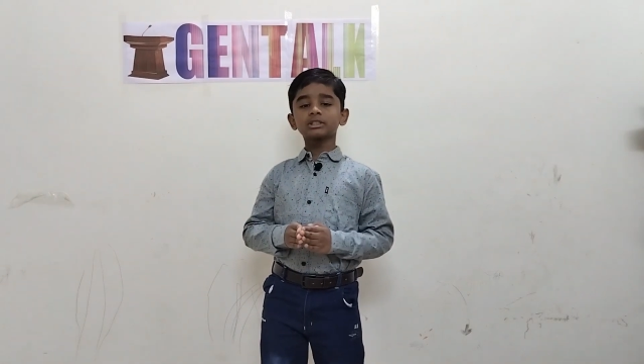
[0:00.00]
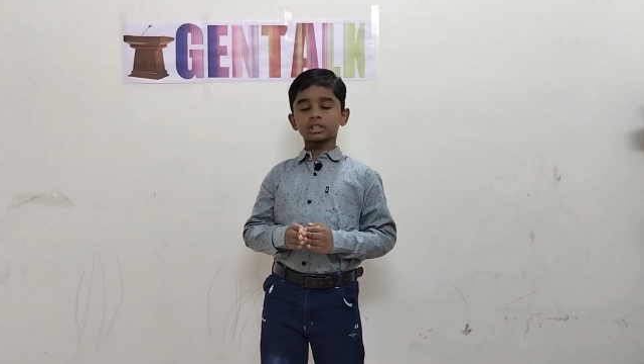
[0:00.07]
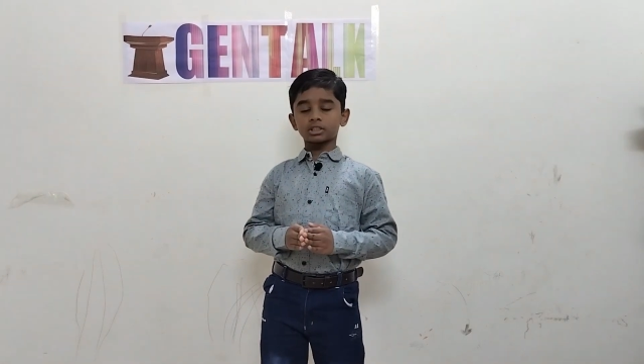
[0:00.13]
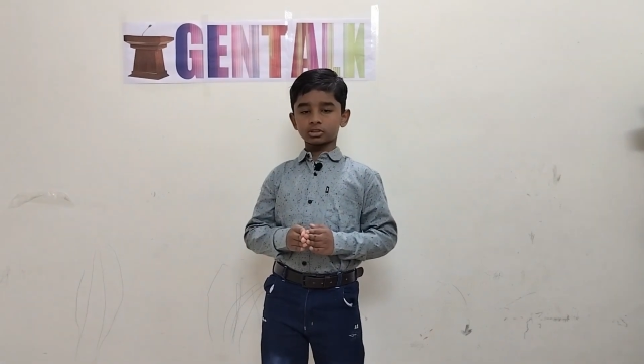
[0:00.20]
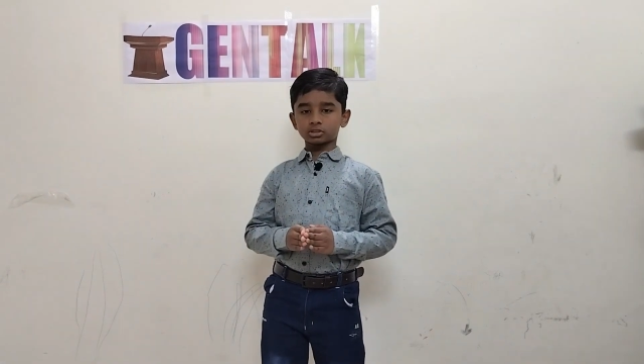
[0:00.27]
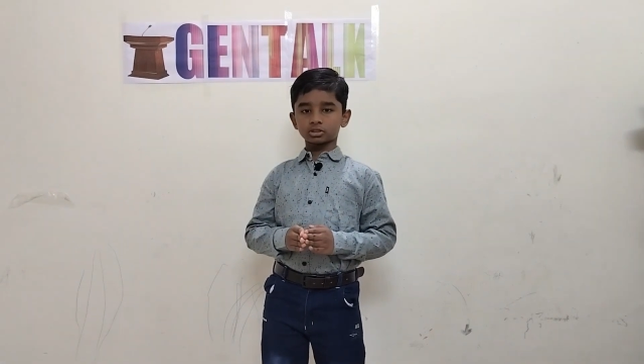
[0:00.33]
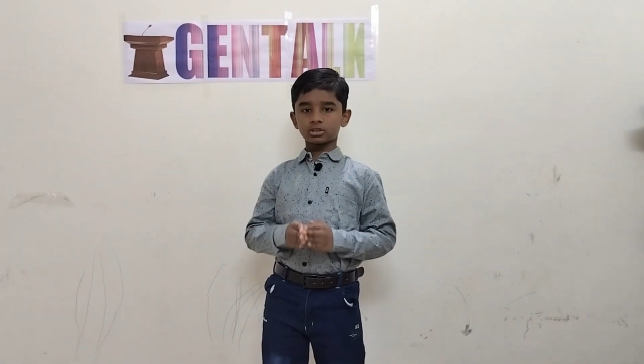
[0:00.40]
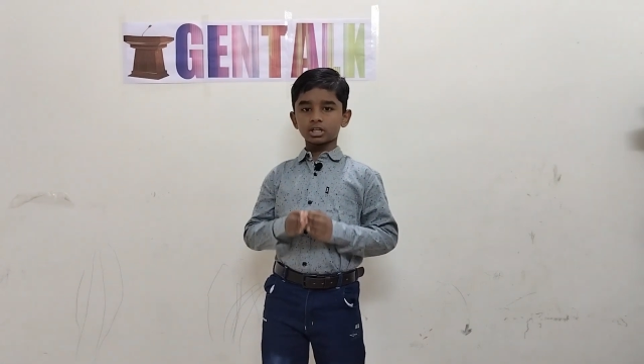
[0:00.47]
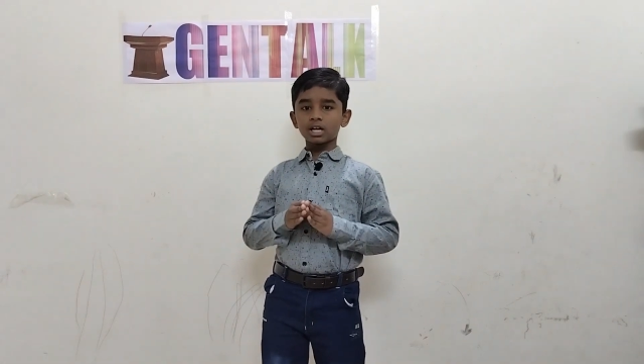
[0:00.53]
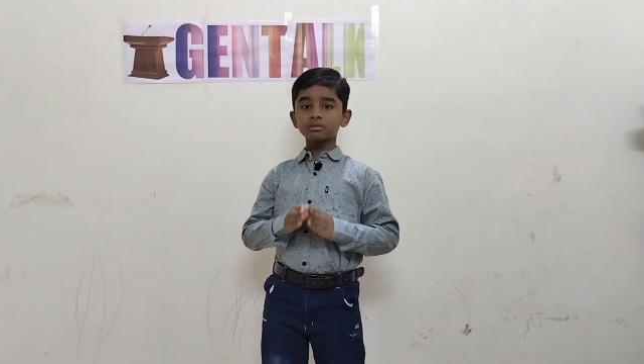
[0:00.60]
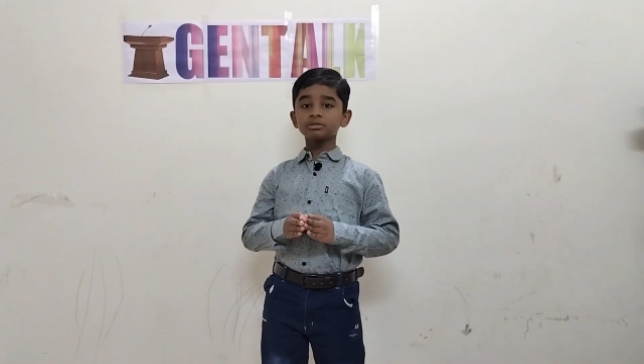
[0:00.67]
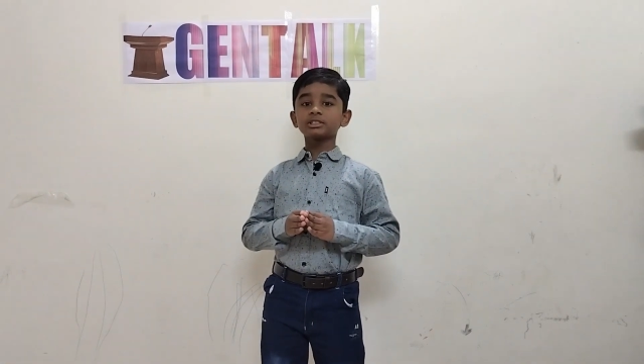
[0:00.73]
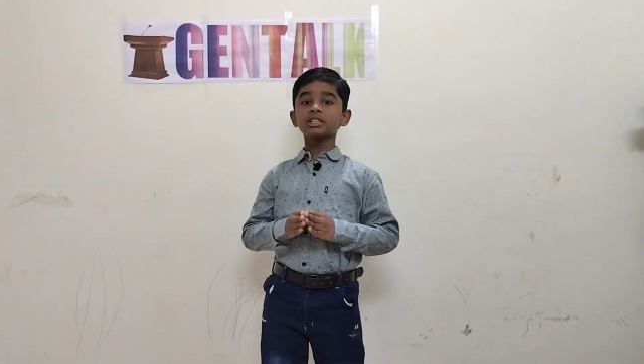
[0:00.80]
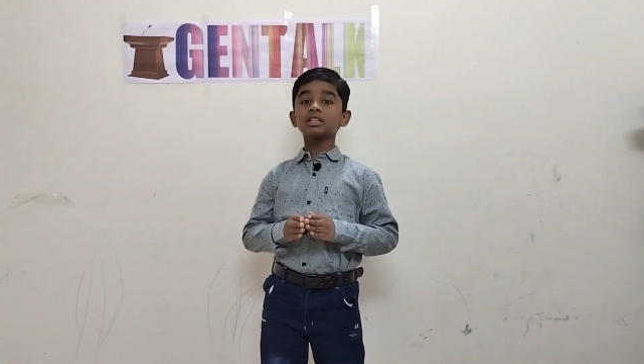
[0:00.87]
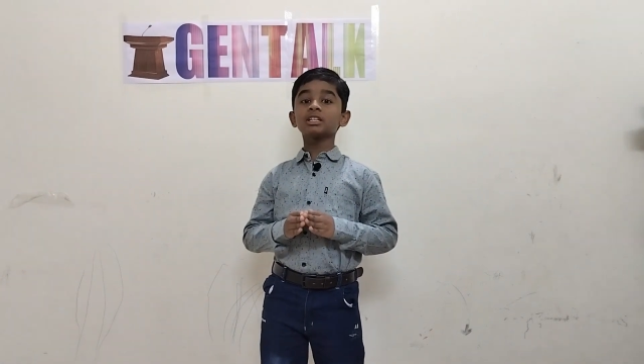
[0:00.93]
Tanish. I'm
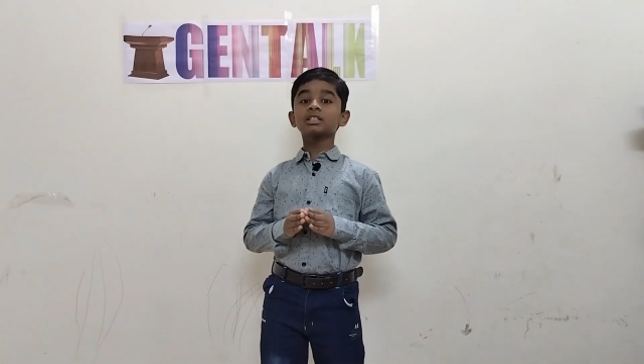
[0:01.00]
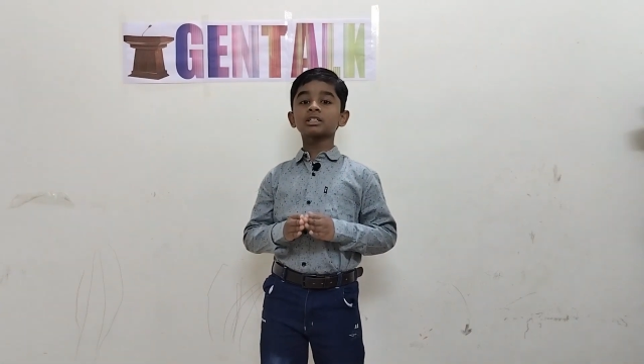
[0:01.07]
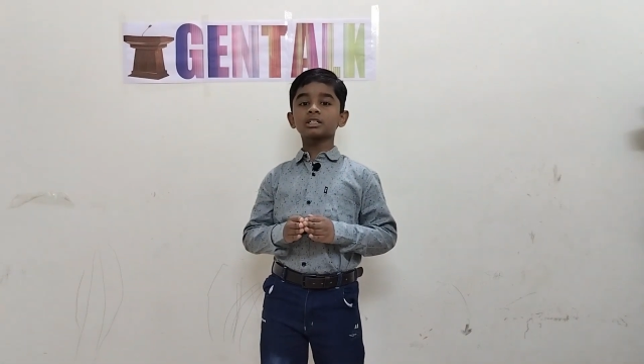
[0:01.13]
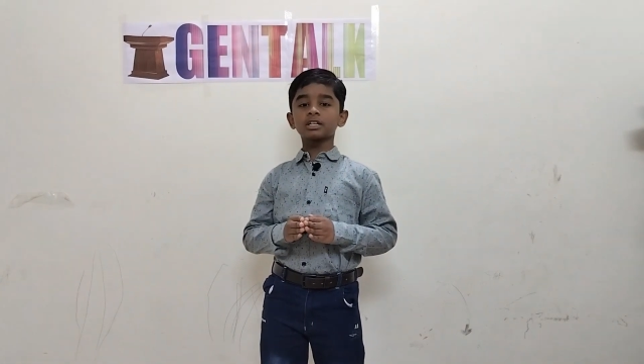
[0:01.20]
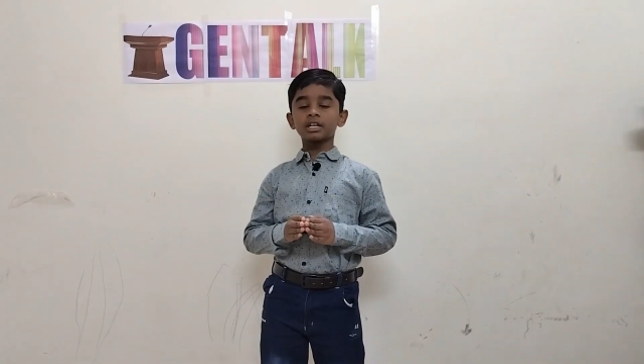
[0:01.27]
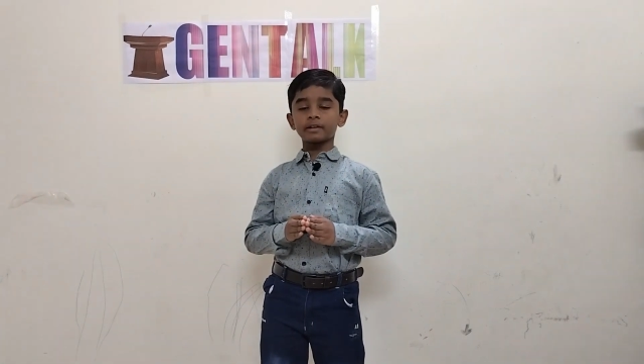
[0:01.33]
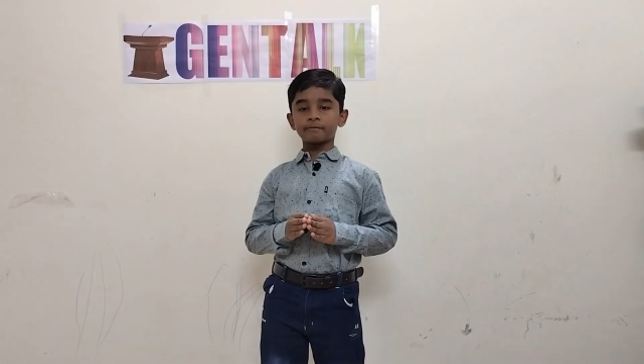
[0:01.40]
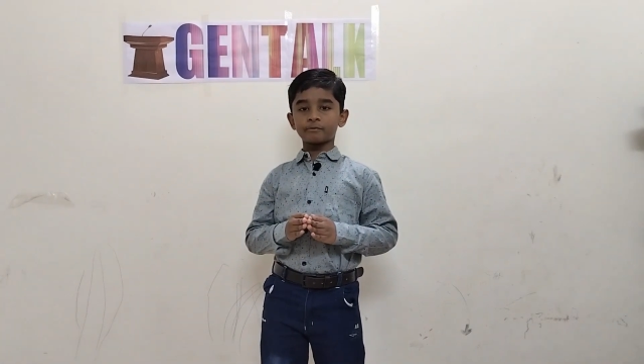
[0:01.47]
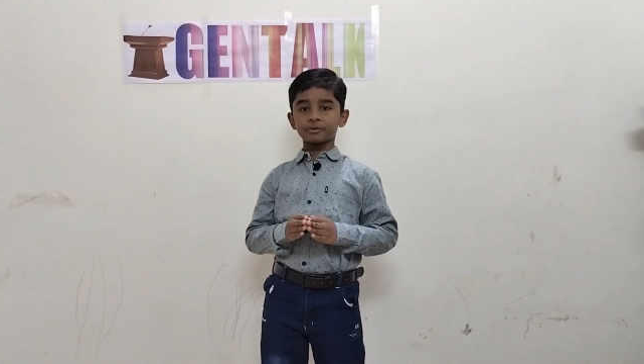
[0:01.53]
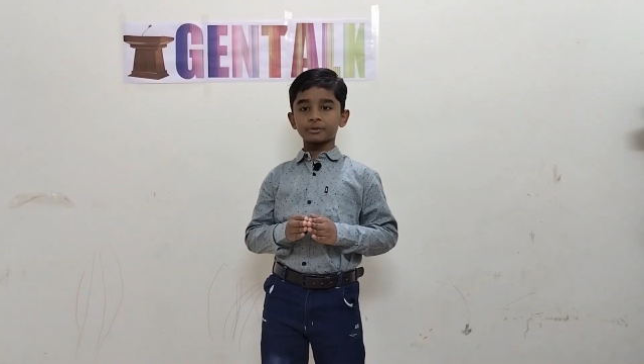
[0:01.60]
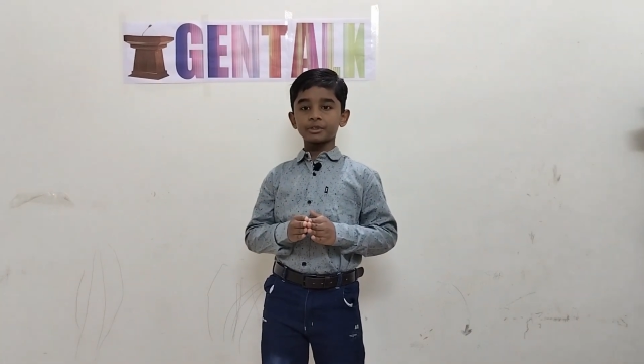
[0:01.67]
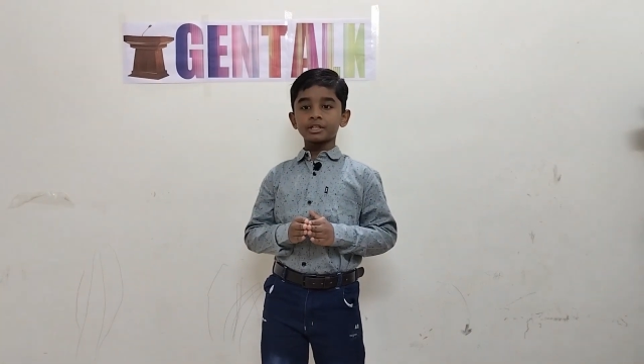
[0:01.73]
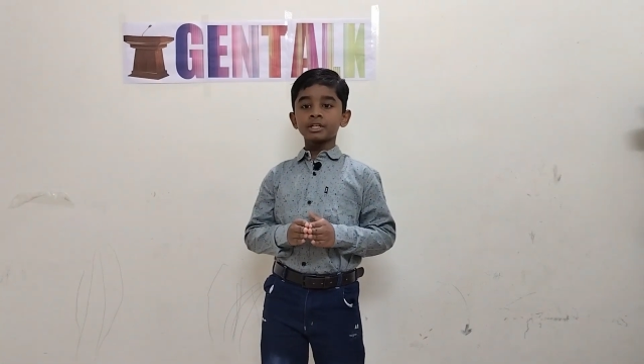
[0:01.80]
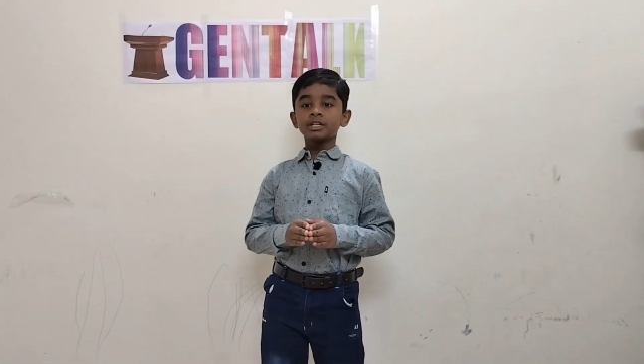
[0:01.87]
studying grade 4.